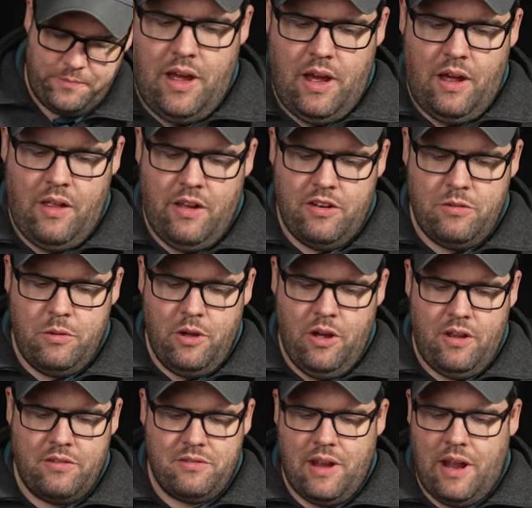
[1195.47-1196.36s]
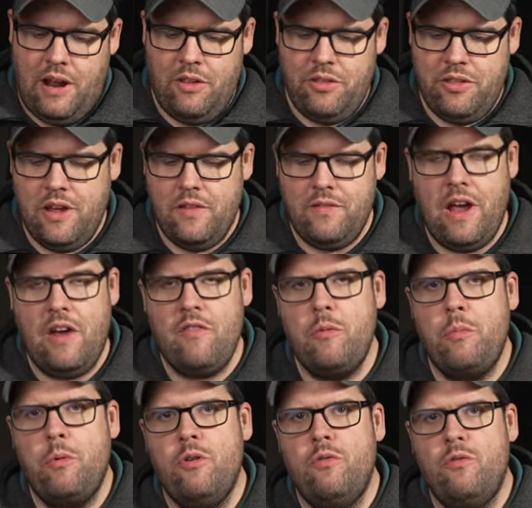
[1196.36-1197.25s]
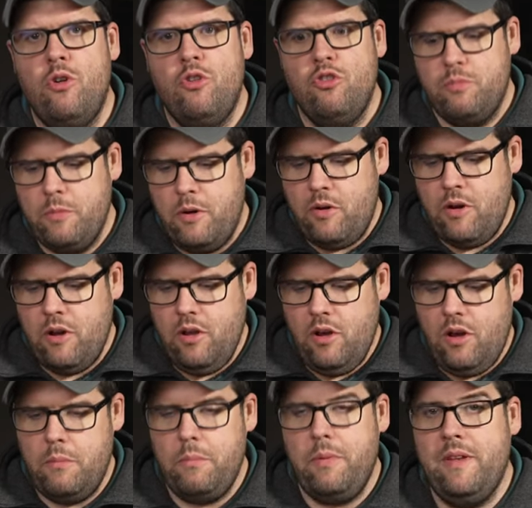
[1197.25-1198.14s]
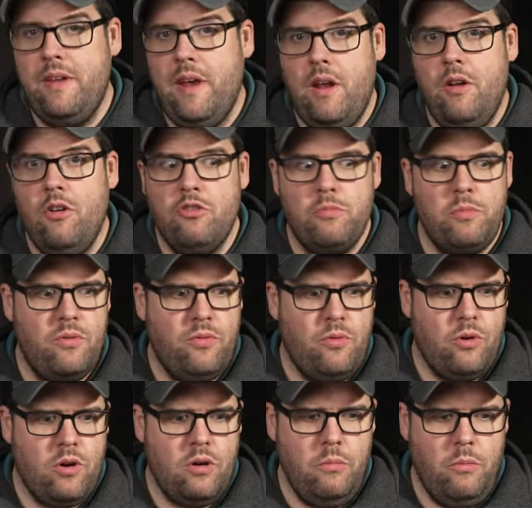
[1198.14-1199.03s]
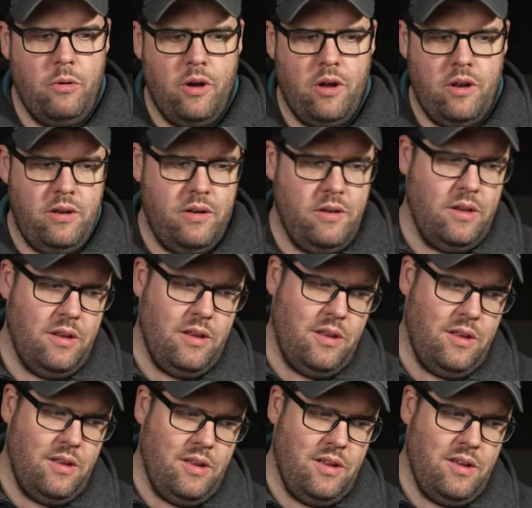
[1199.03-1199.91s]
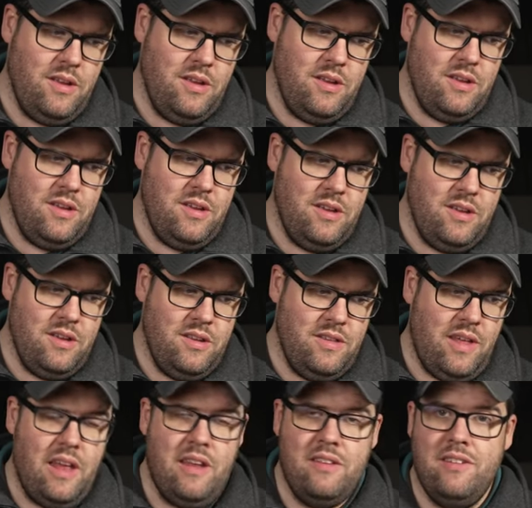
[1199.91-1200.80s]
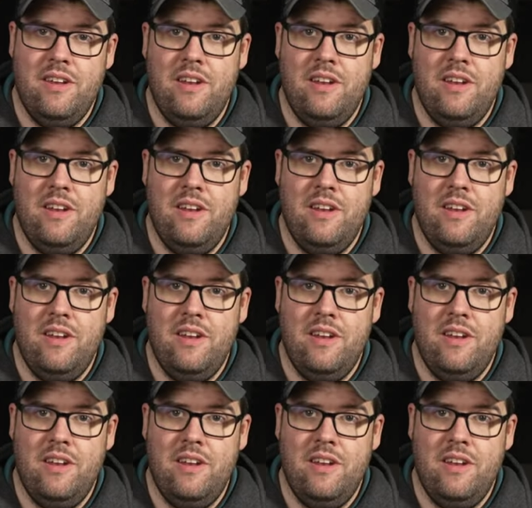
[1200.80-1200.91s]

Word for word: I'll have to be honest, I don't think I've ever put rosemary on potatoes before, but that is